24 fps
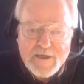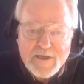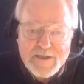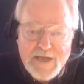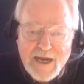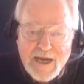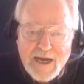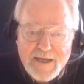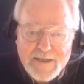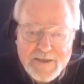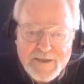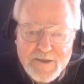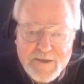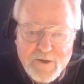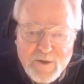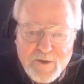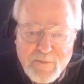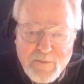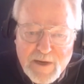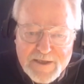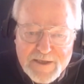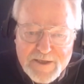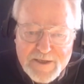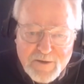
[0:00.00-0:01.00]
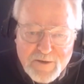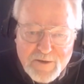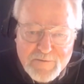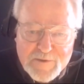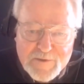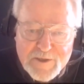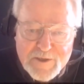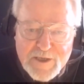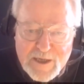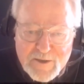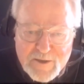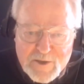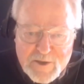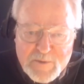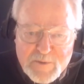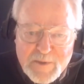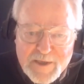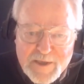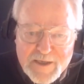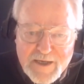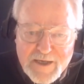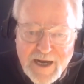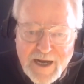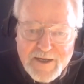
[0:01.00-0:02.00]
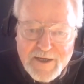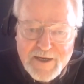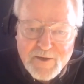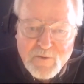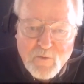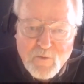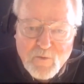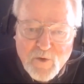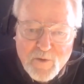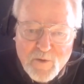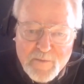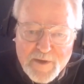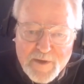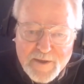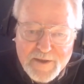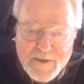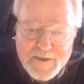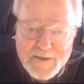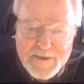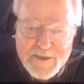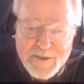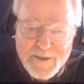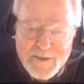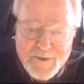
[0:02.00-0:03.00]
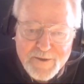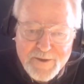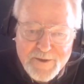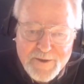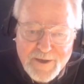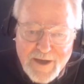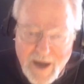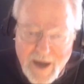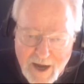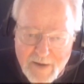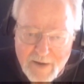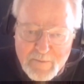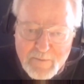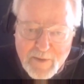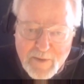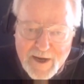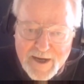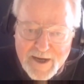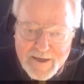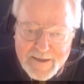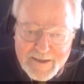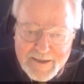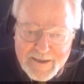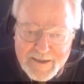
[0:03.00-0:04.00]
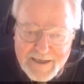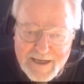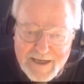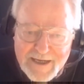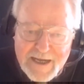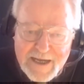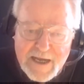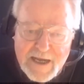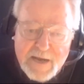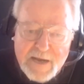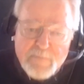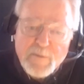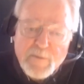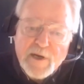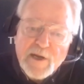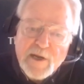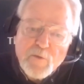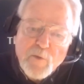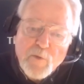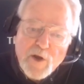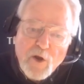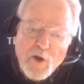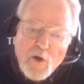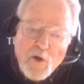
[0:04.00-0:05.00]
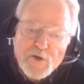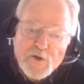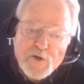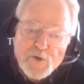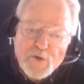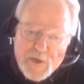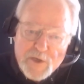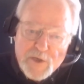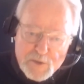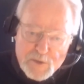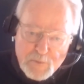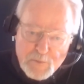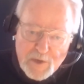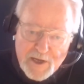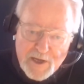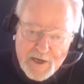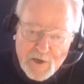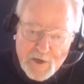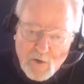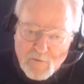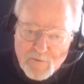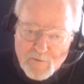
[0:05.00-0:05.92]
I considered myself a salesman and I didn't want to be considered a con man. But he went on to explain over